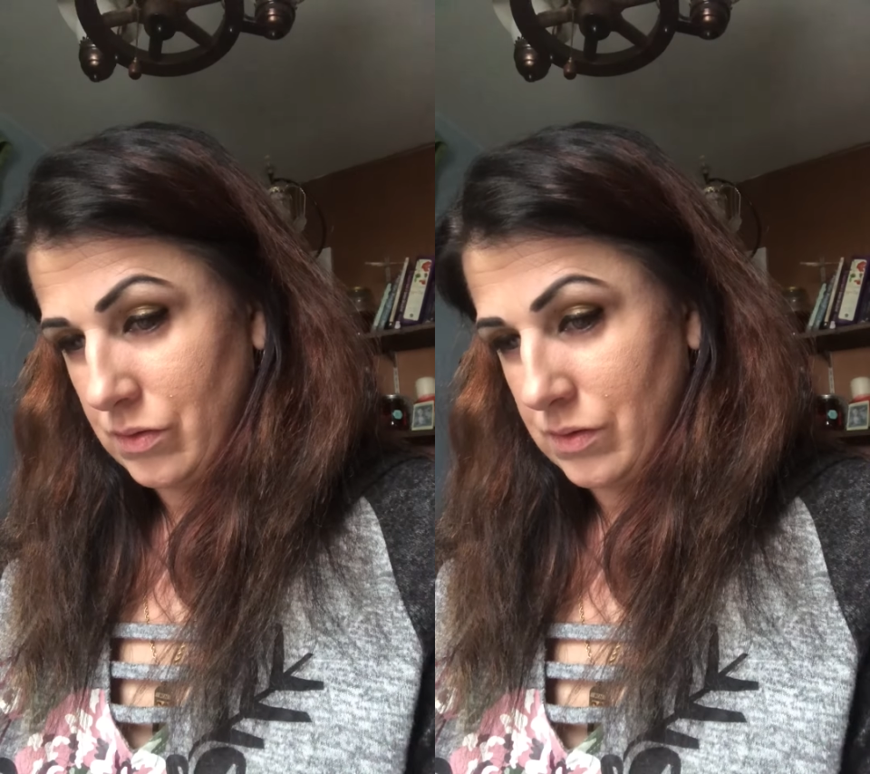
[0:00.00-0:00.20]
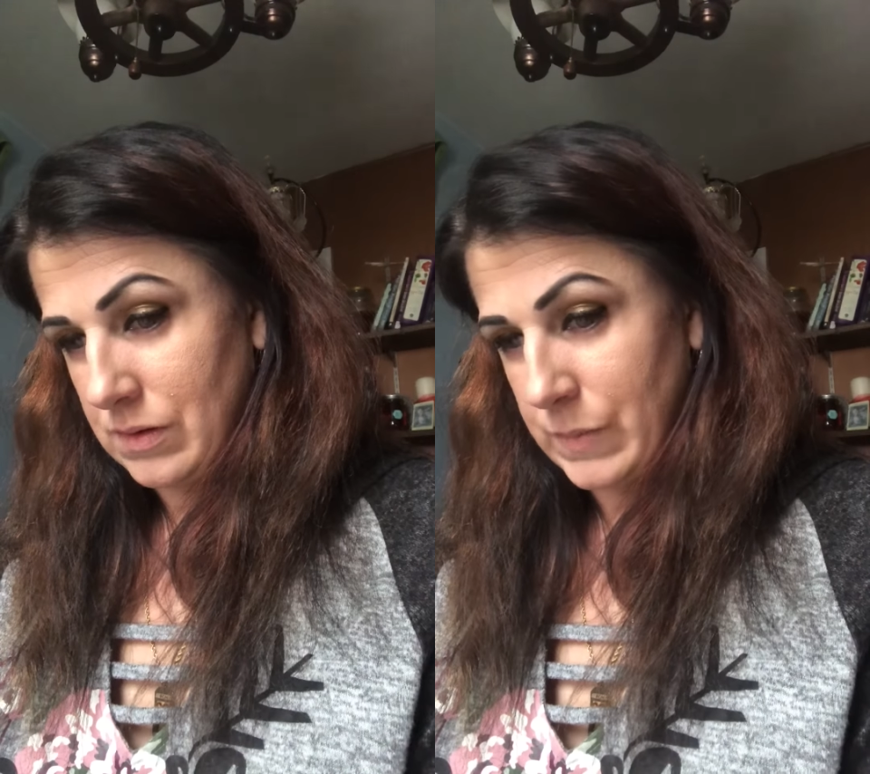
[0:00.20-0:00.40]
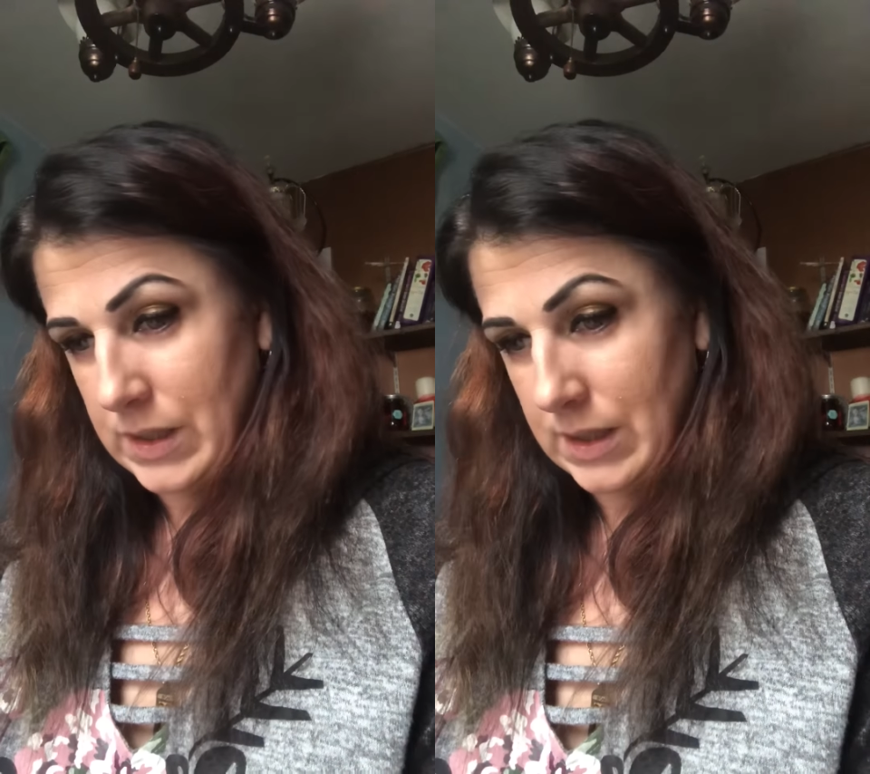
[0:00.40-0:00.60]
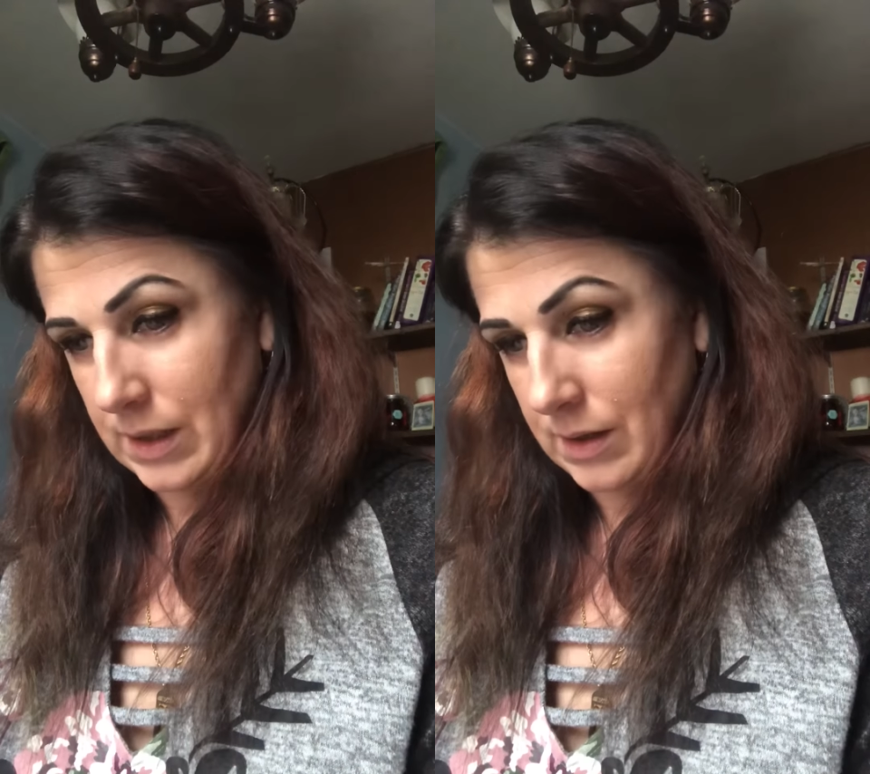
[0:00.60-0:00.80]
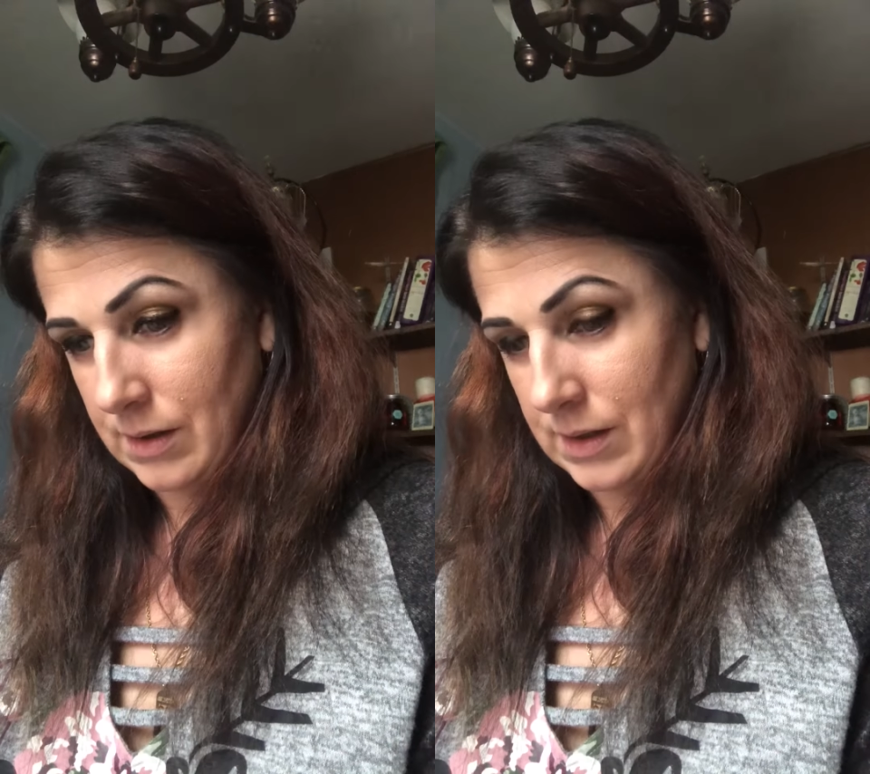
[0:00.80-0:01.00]

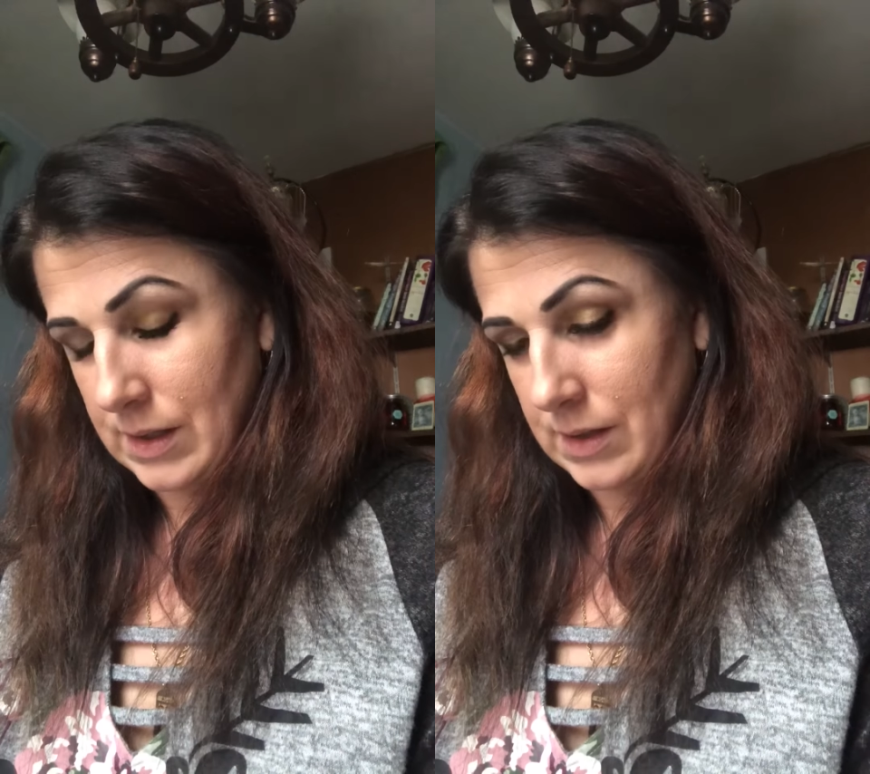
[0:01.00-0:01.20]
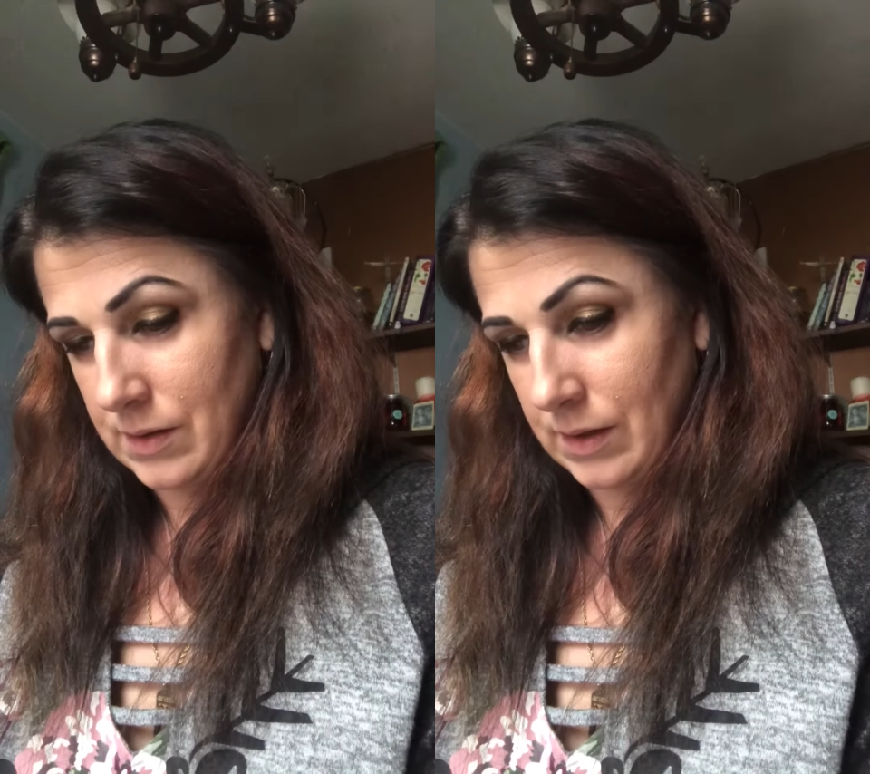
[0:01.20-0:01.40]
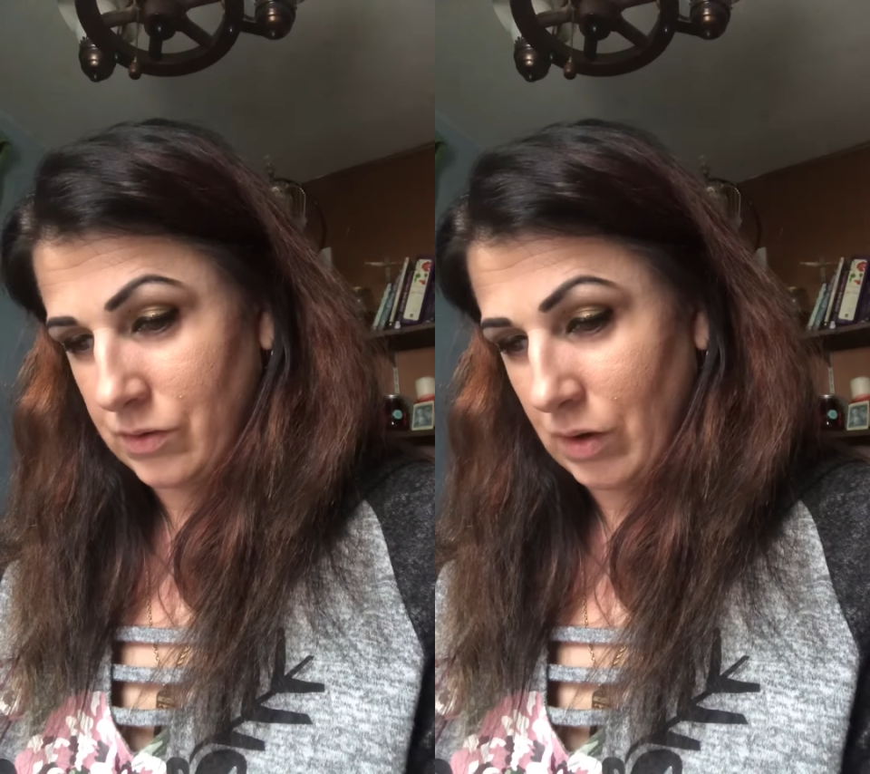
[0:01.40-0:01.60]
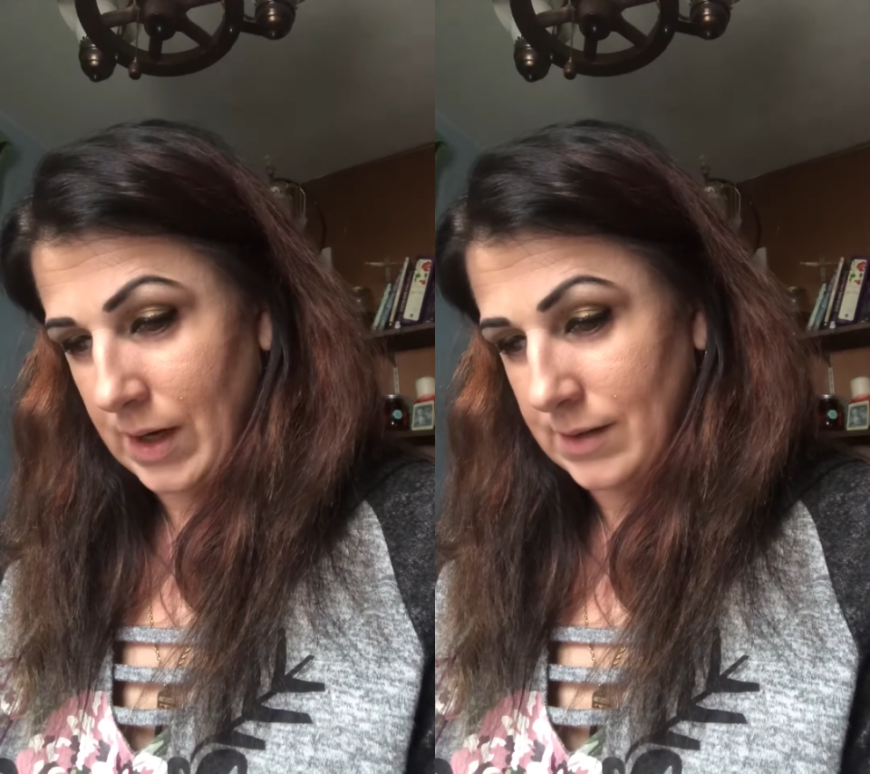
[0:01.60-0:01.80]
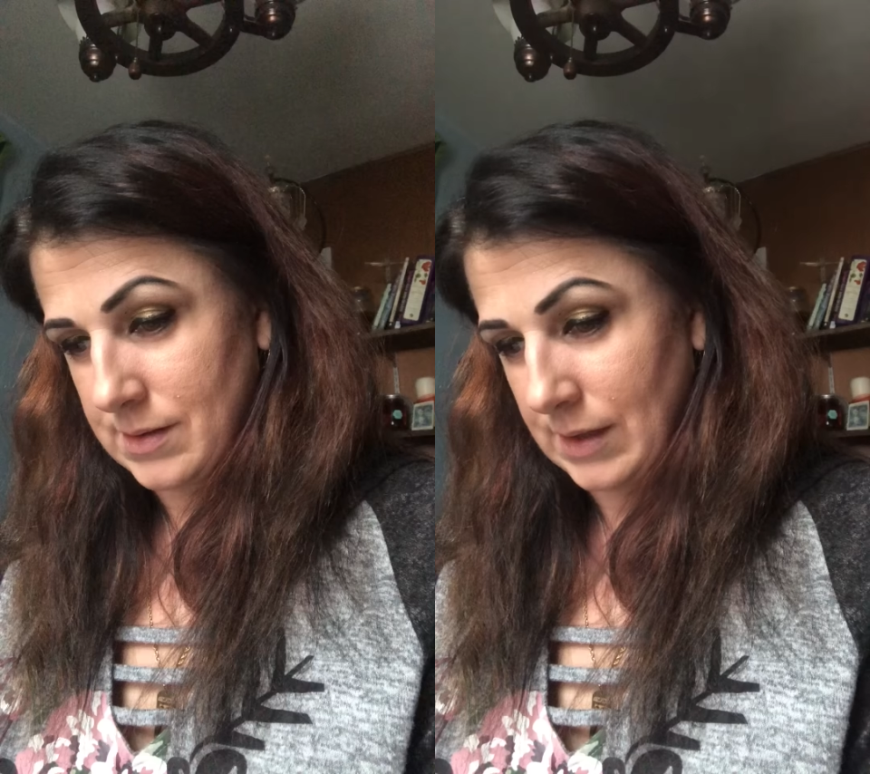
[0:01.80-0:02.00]
speaking and
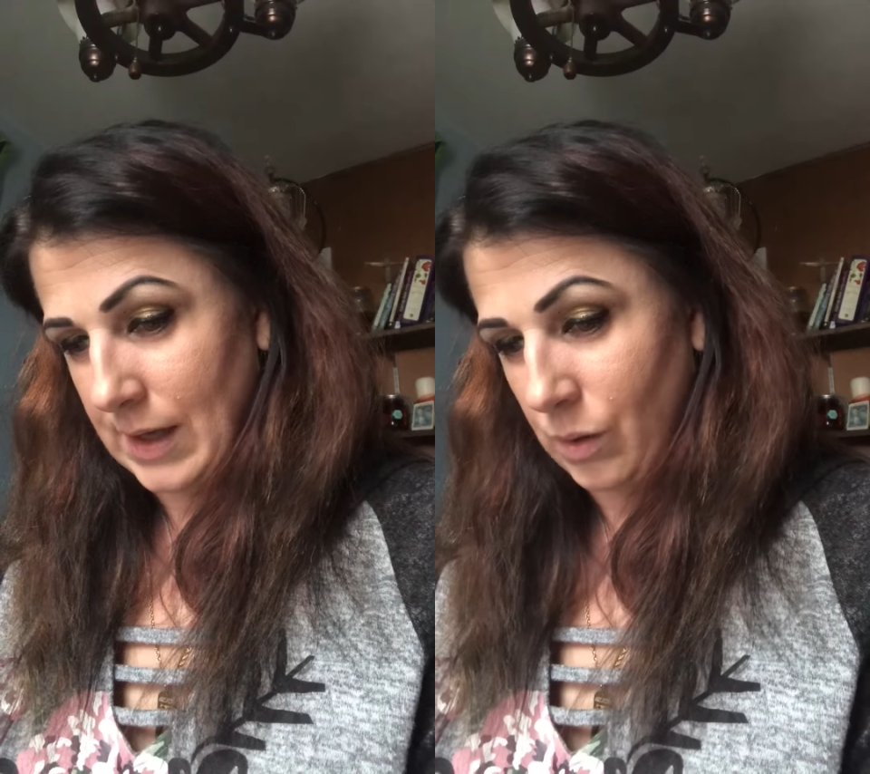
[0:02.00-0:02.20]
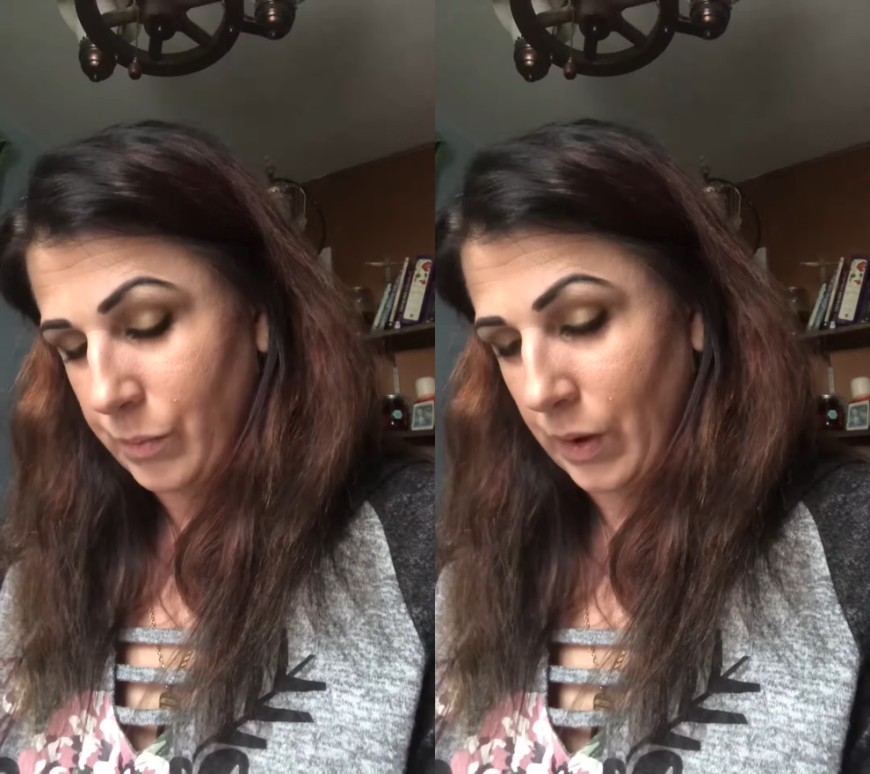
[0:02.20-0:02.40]
trying to help